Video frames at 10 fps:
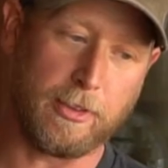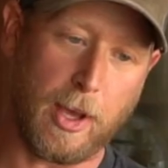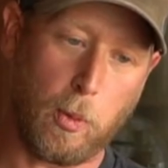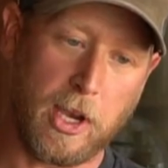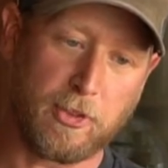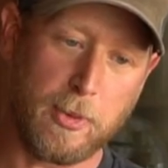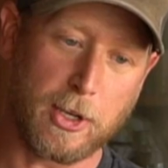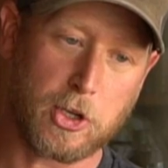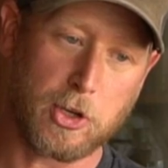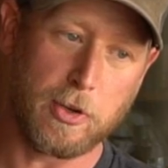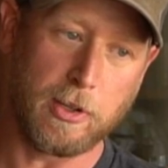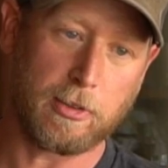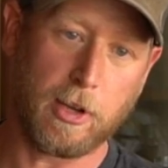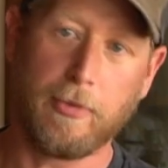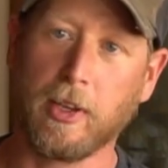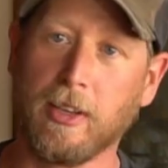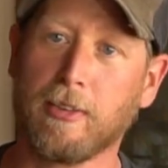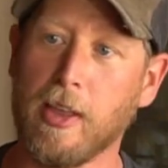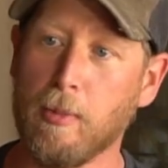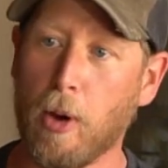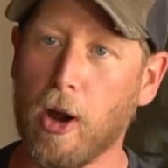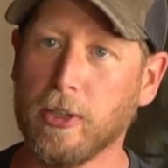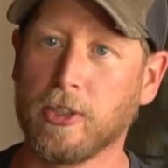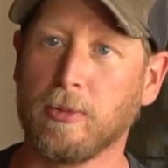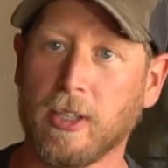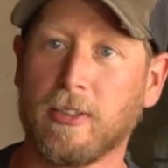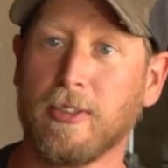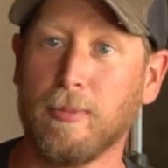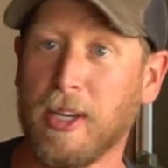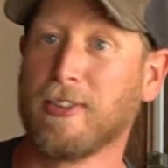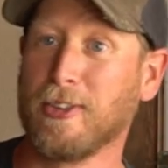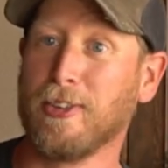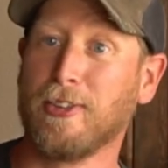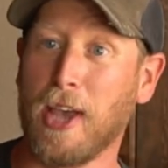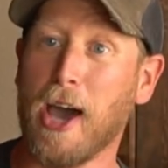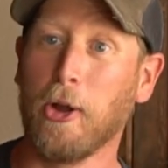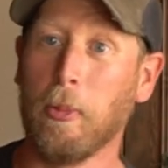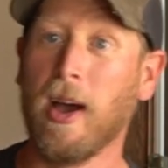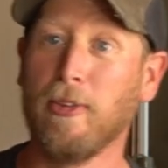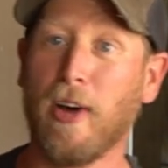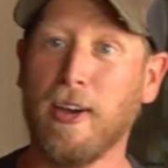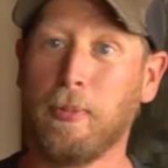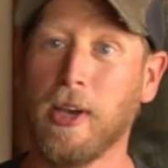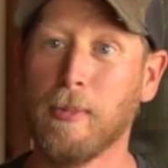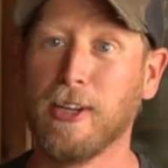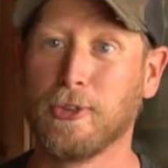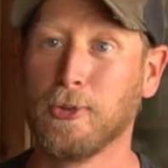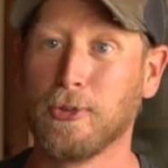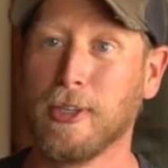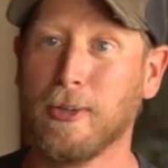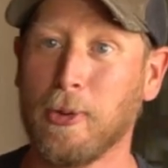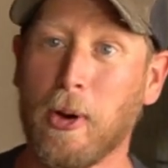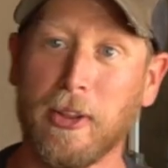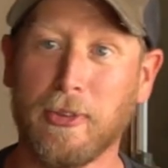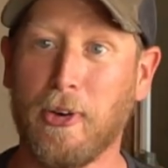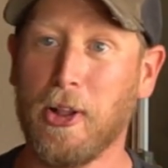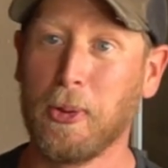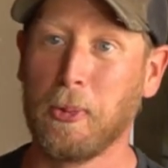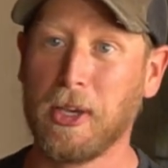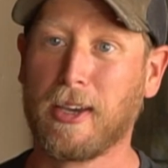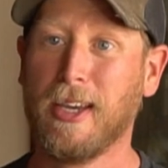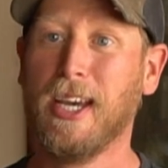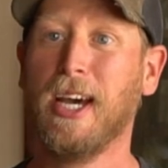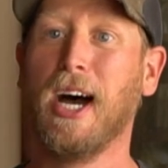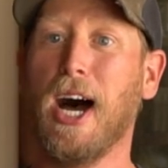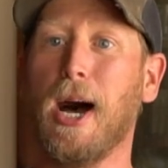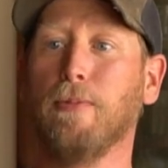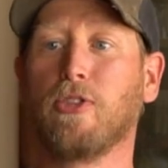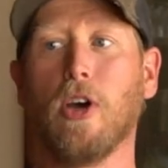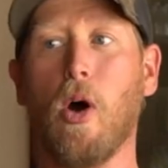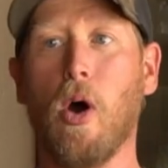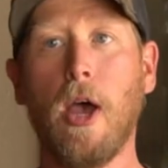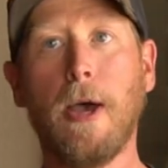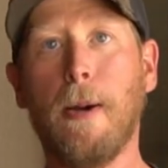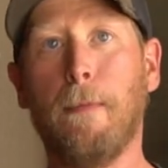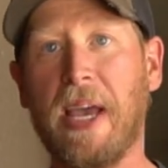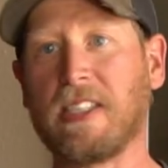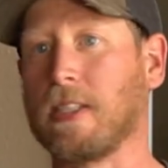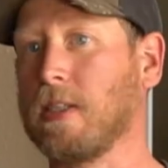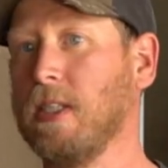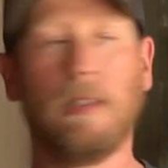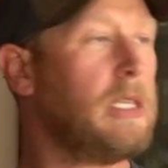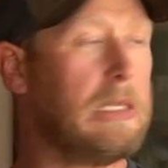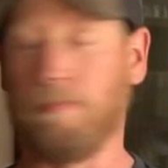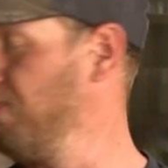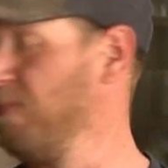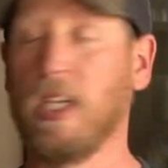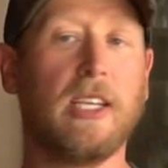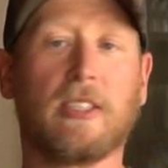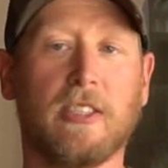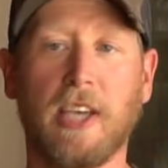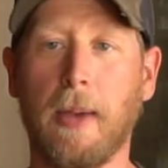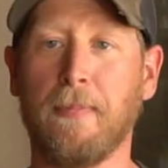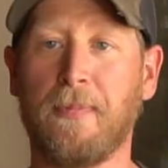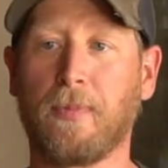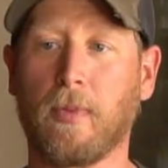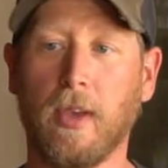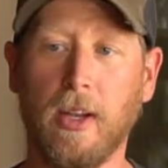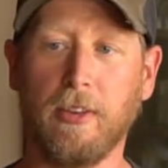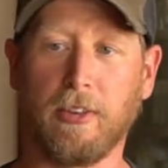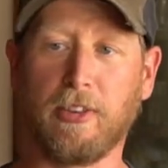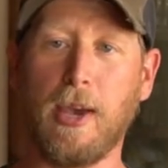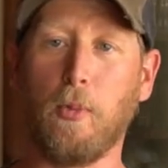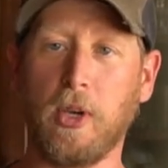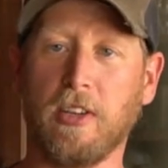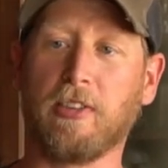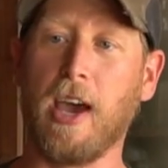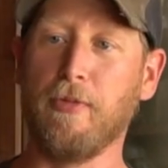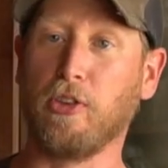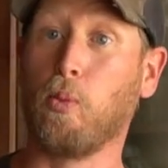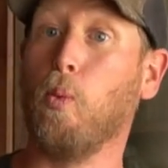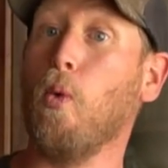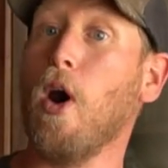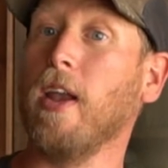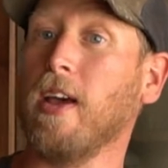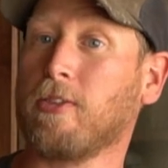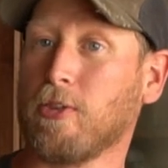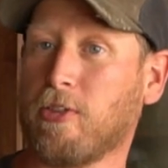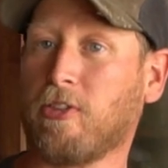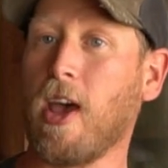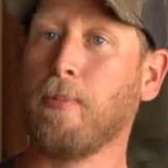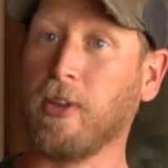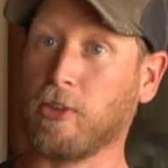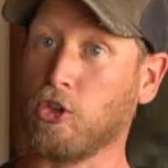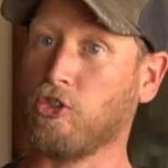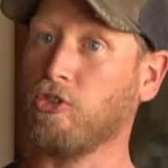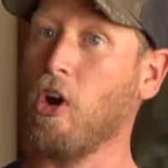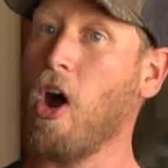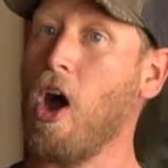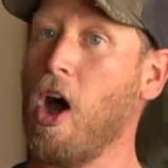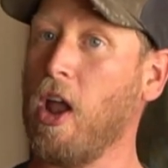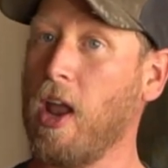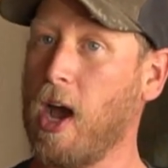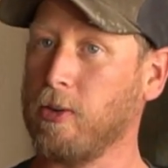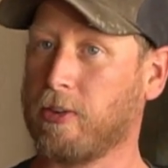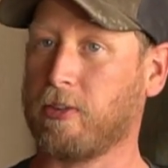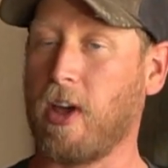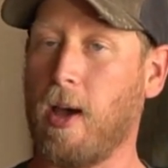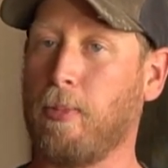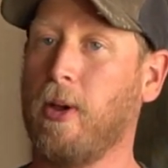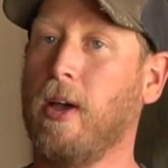that we have to make sure that stuff that gets on the barge makes it to Seattle by 5 p.m. on Tuesday if we want it the following week. So basically, it's the same. It is the same. We just have this one extra step that's a drawn-out step